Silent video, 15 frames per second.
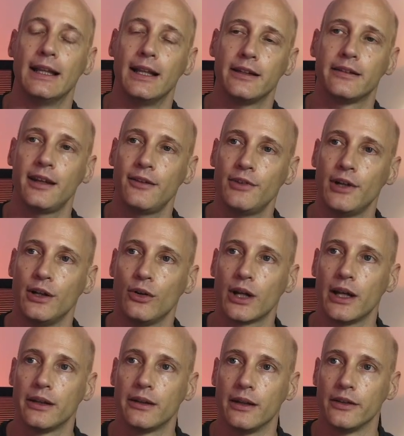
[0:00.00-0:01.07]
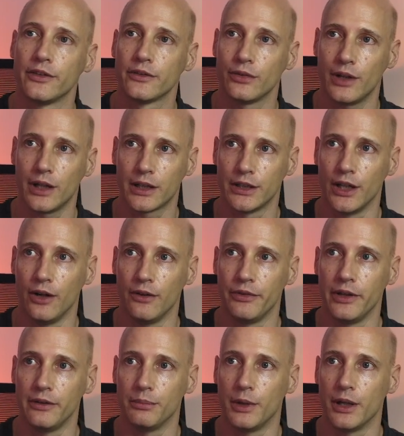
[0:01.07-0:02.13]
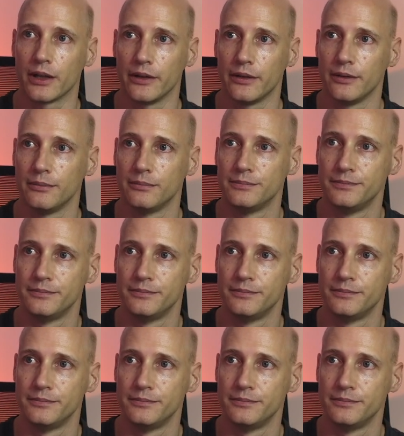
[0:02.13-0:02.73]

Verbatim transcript: Let's have a look at the structure of these markers.